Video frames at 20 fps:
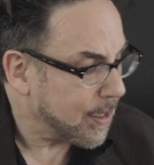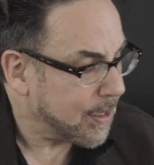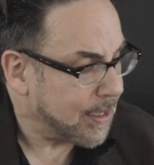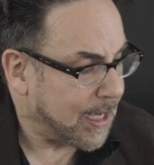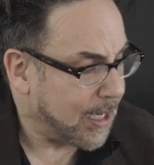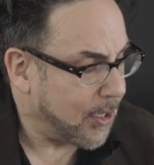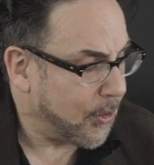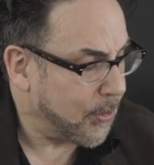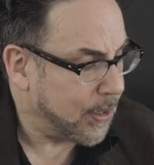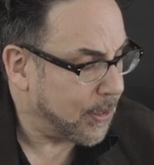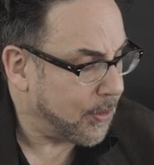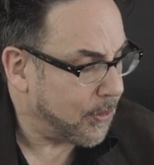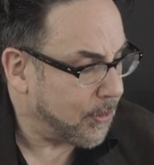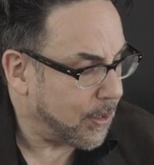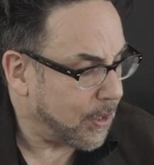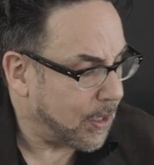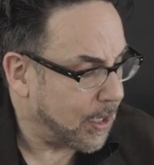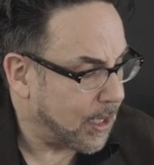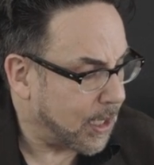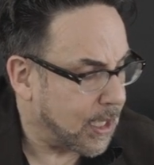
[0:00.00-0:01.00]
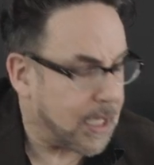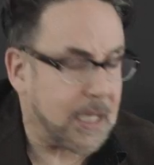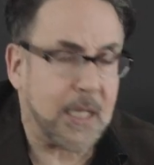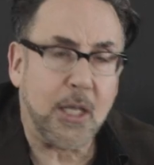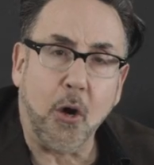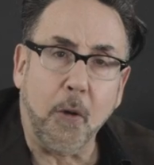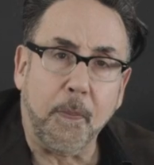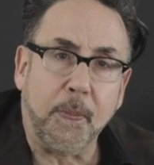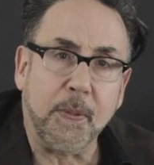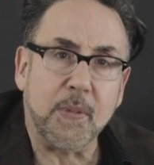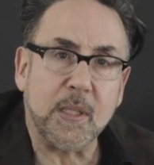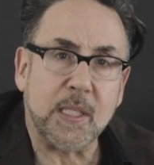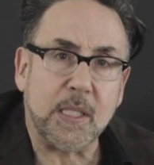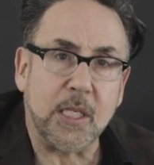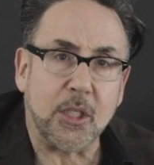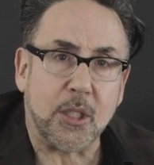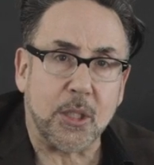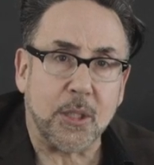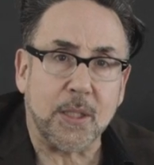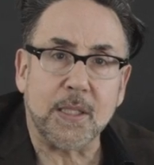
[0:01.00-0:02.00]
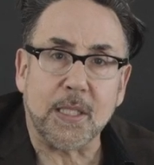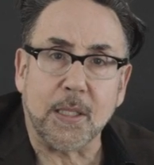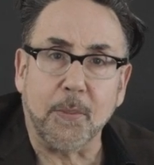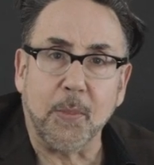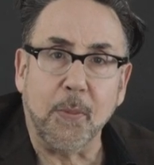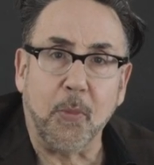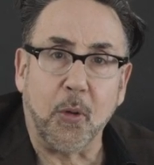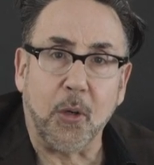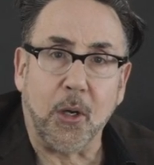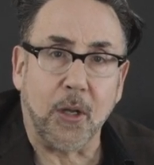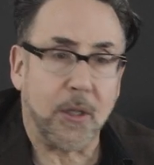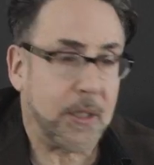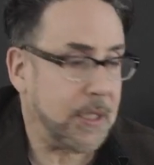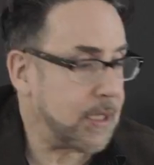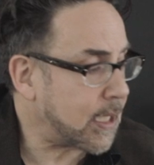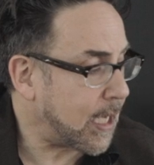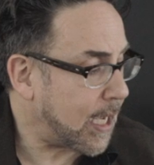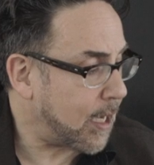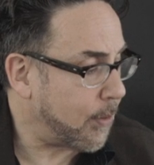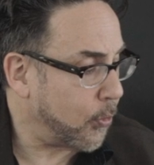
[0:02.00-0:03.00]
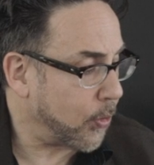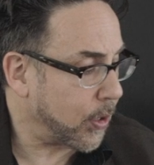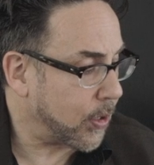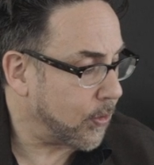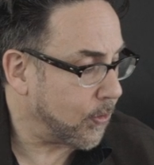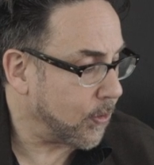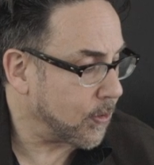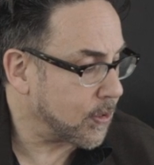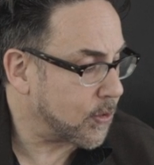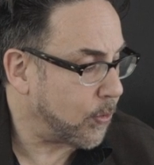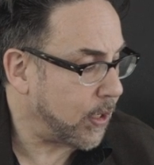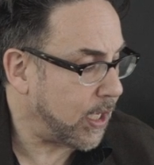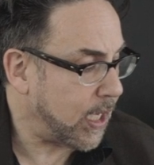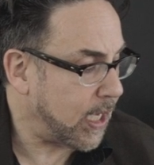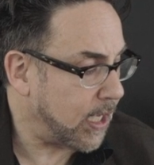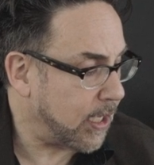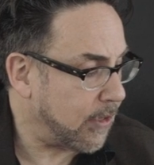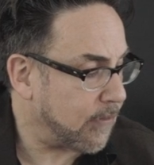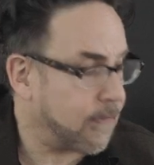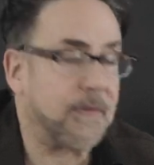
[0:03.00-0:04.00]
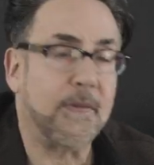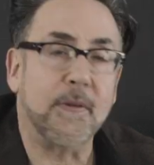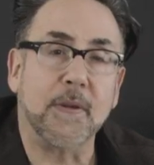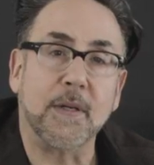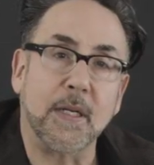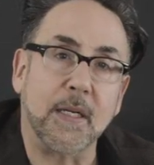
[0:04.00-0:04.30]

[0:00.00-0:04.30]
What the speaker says: Now, in the open position, some people call these cowboy chords, we have